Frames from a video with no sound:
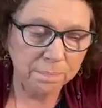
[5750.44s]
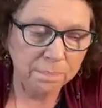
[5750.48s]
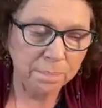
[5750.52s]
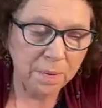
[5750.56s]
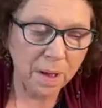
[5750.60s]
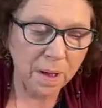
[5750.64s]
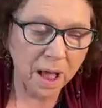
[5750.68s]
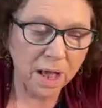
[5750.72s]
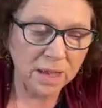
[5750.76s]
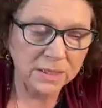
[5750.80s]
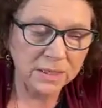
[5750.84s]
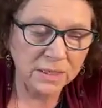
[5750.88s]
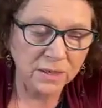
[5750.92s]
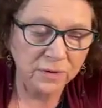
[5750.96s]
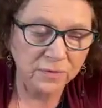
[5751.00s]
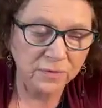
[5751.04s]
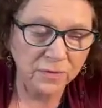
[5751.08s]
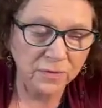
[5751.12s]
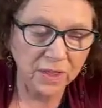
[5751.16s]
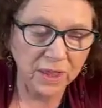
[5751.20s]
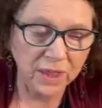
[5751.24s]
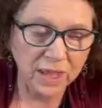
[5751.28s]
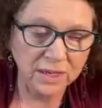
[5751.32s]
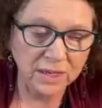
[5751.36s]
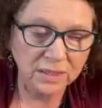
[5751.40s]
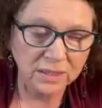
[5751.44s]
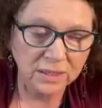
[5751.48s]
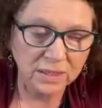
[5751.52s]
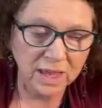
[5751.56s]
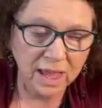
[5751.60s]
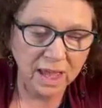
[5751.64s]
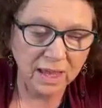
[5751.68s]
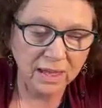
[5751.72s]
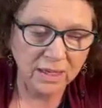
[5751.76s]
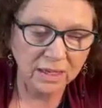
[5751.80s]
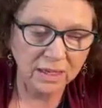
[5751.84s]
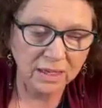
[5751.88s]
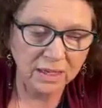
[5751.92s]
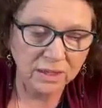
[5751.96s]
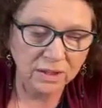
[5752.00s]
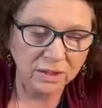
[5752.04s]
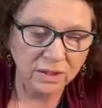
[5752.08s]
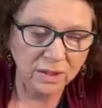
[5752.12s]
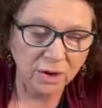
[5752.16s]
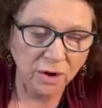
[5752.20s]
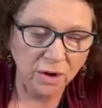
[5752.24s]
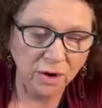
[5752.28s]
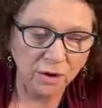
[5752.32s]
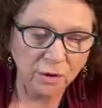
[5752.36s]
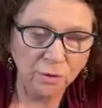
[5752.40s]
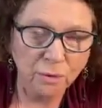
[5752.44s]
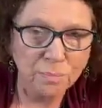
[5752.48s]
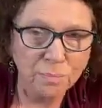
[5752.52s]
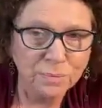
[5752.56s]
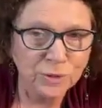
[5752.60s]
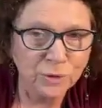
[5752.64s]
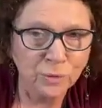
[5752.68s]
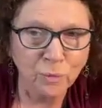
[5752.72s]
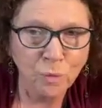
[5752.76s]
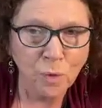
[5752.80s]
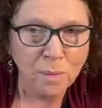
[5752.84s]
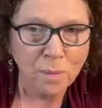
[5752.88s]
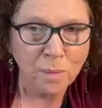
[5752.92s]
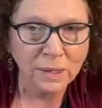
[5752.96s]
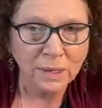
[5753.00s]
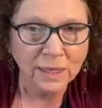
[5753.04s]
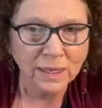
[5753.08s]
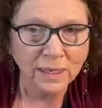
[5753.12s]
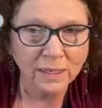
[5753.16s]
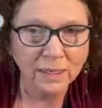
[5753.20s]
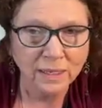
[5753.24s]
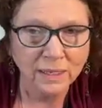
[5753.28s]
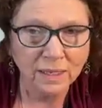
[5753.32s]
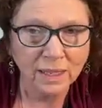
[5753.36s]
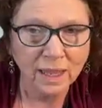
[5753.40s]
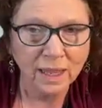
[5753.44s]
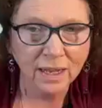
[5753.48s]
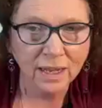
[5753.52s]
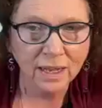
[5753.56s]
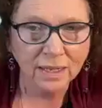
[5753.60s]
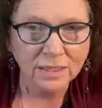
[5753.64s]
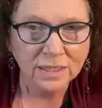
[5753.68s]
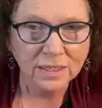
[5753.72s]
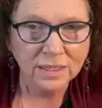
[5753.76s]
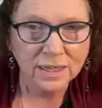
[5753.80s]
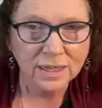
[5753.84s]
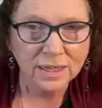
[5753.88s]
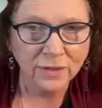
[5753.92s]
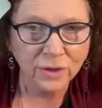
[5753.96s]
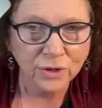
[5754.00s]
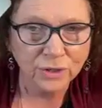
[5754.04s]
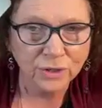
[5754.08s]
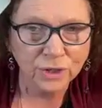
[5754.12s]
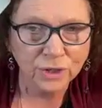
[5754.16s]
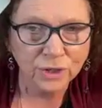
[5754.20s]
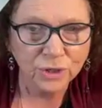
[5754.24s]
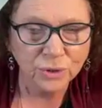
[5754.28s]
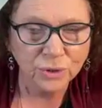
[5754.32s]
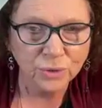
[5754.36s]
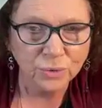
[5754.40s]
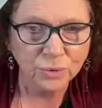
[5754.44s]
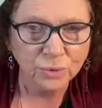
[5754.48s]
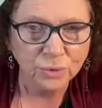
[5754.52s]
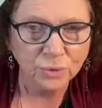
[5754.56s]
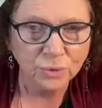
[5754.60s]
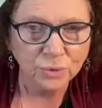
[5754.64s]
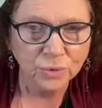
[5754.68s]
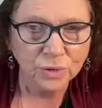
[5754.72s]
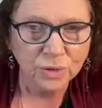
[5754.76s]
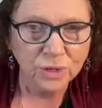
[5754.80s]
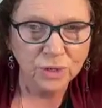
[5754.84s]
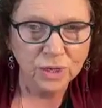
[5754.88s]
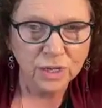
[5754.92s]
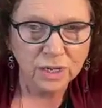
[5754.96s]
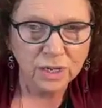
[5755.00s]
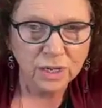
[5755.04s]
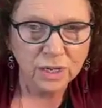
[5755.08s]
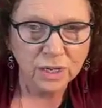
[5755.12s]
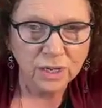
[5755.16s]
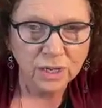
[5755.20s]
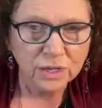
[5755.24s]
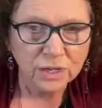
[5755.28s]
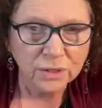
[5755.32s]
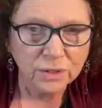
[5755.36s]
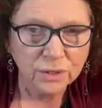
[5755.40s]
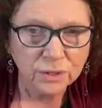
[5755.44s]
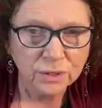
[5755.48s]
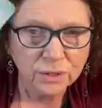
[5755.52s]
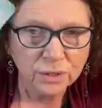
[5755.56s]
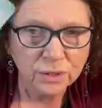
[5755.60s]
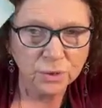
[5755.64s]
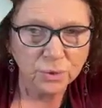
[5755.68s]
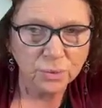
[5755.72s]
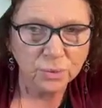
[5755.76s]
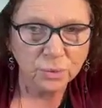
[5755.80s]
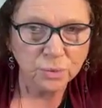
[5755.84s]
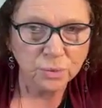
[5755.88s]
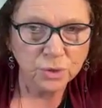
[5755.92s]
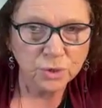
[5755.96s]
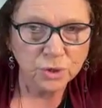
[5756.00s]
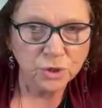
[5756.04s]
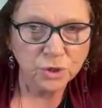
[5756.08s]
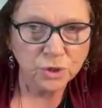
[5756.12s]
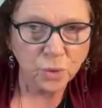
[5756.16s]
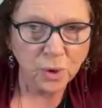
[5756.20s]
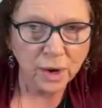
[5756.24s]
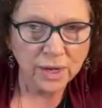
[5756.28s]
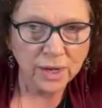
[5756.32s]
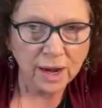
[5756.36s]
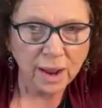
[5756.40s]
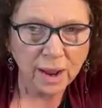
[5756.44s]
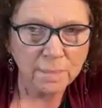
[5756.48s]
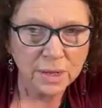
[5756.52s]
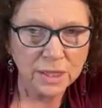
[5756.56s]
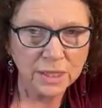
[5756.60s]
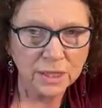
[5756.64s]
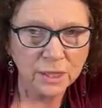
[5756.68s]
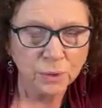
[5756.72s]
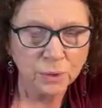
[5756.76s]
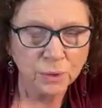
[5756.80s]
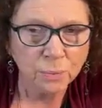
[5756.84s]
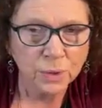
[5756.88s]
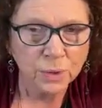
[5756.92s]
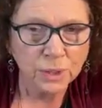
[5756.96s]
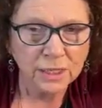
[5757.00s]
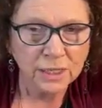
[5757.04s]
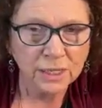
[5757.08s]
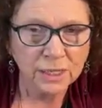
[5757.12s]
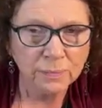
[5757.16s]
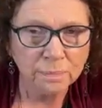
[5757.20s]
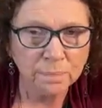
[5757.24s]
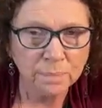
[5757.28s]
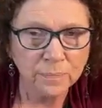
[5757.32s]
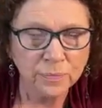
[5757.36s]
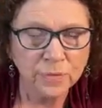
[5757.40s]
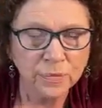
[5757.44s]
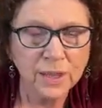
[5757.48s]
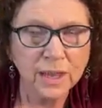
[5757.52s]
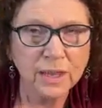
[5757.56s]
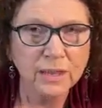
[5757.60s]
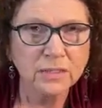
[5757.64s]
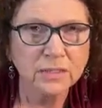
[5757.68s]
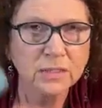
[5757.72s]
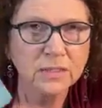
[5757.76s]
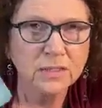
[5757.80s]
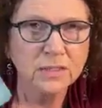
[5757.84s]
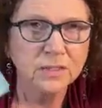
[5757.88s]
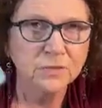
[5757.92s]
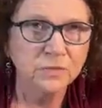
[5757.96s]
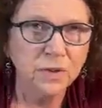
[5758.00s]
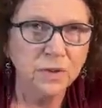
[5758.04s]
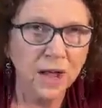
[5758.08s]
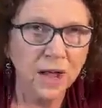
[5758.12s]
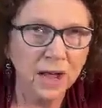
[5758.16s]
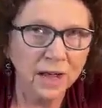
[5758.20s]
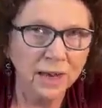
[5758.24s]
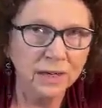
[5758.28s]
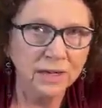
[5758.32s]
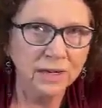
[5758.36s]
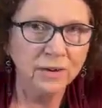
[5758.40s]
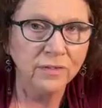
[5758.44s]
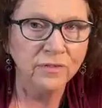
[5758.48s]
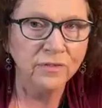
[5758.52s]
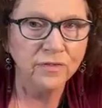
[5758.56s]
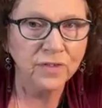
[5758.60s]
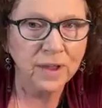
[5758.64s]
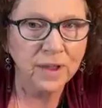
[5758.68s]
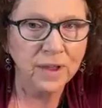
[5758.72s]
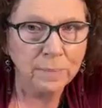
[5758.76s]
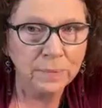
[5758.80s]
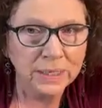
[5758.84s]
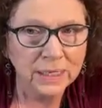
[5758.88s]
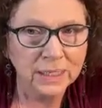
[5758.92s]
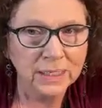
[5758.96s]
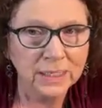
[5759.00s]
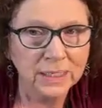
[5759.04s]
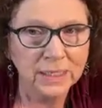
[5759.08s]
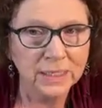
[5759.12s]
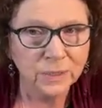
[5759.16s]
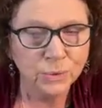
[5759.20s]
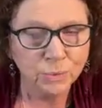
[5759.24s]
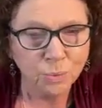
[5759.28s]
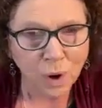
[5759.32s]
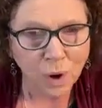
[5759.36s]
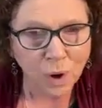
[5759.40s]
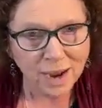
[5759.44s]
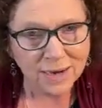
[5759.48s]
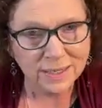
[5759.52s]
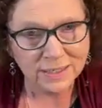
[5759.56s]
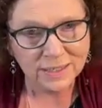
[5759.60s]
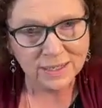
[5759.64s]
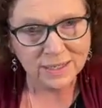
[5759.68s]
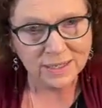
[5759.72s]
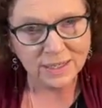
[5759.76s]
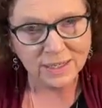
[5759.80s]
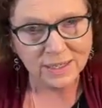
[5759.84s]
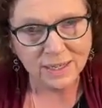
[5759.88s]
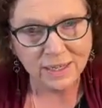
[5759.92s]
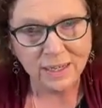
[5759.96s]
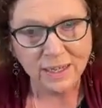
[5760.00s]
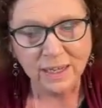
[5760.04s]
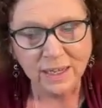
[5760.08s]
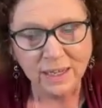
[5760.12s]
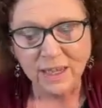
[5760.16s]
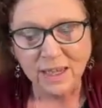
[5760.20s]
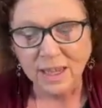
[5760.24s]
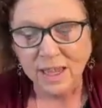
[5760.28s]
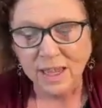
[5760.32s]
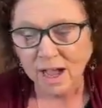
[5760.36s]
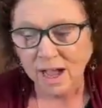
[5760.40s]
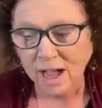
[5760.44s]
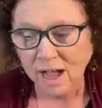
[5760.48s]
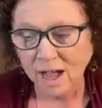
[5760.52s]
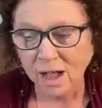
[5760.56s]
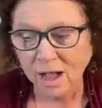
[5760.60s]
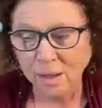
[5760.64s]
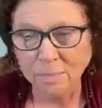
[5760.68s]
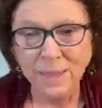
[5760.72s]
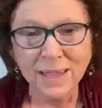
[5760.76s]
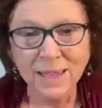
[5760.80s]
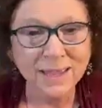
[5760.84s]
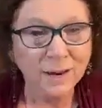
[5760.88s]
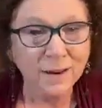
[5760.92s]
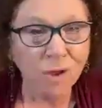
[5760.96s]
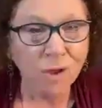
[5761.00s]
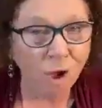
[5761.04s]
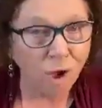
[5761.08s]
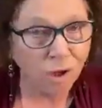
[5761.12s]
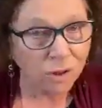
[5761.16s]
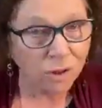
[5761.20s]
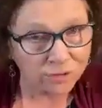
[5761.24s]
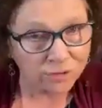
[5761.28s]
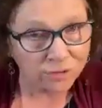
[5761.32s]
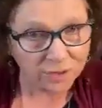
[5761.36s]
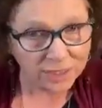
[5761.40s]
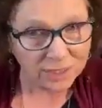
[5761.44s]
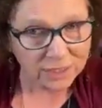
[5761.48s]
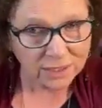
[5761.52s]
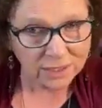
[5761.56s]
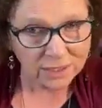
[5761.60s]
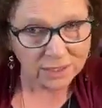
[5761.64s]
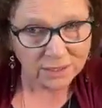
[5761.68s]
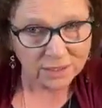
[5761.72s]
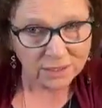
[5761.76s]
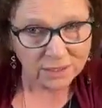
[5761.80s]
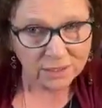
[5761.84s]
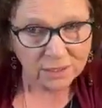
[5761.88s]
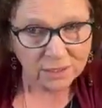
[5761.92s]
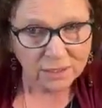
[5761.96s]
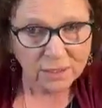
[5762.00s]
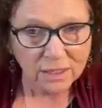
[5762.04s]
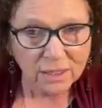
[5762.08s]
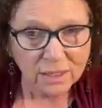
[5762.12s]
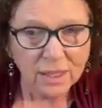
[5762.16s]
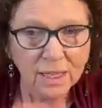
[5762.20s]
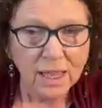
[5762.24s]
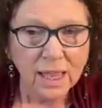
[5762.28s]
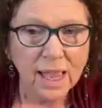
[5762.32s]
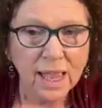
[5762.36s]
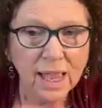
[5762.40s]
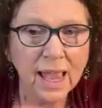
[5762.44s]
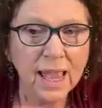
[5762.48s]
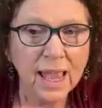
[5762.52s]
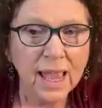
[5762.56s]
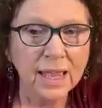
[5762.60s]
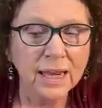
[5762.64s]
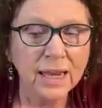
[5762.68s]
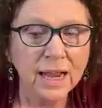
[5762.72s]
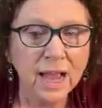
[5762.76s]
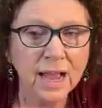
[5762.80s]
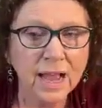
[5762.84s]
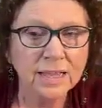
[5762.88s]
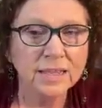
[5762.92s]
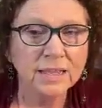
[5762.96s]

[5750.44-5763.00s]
positive things that there are groups of women getting together to join. I mean, they're really, that divine feminine is rising in all of us. And I